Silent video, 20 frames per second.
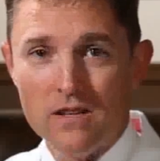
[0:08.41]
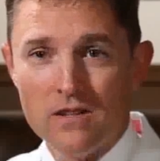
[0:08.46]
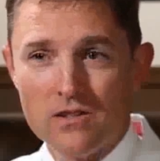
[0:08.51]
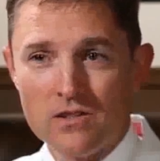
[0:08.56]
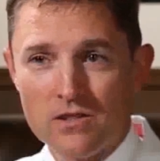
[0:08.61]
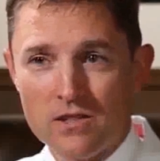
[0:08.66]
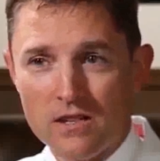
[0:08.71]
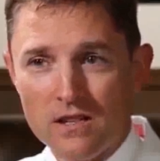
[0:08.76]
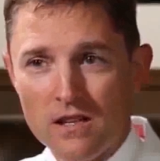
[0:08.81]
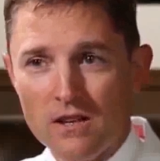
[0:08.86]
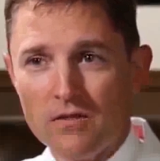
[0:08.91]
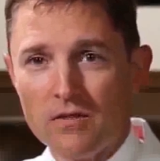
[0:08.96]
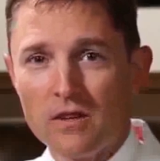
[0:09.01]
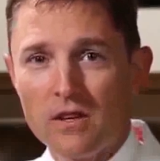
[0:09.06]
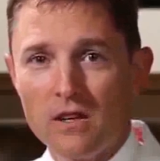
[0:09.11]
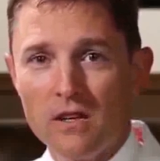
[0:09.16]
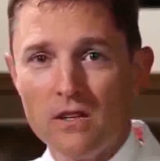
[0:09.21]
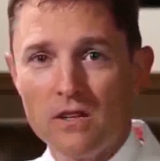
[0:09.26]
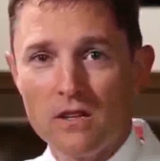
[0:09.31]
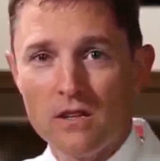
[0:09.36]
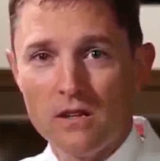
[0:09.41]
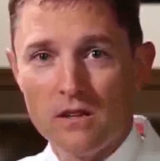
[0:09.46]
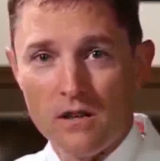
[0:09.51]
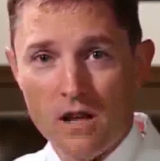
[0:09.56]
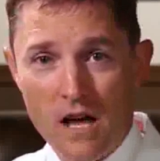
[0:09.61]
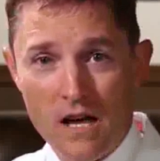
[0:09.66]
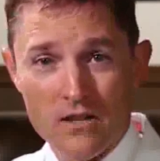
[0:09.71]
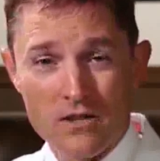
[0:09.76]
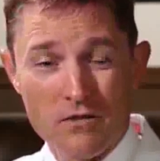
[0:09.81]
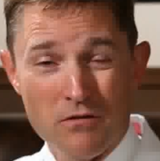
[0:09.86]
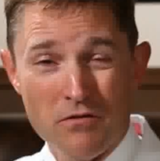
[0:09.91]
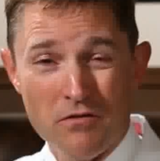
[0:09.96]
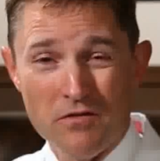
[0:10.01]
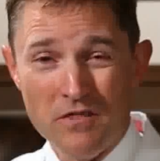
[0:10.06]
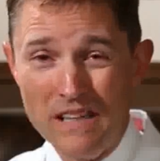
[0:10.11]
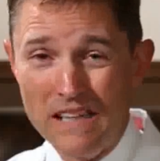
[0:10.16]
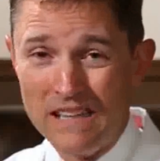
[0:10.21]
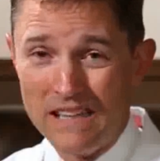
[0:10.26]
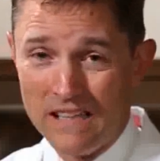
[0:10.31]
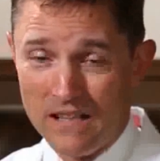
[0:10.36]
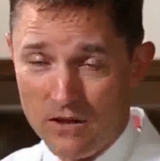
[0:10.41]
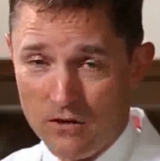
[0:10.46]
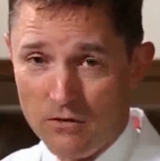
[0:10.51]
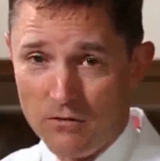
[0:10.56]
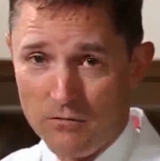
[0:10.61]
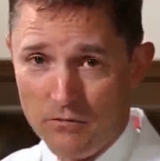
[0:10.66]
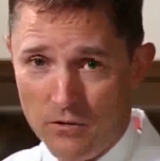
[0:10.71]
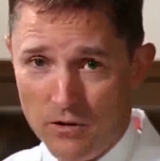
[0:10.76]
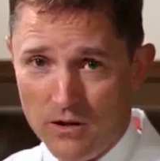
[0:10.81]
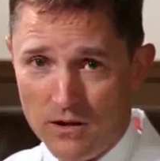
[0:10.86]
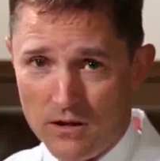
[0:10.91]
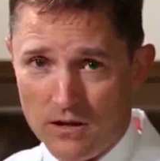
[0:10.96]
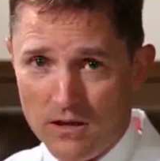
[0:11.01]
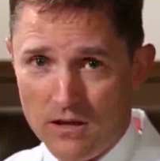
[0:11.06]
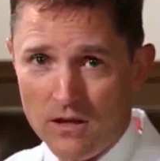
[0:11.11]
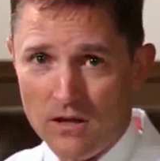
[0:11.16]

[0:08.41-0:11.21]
significant loss of feeling in their foot,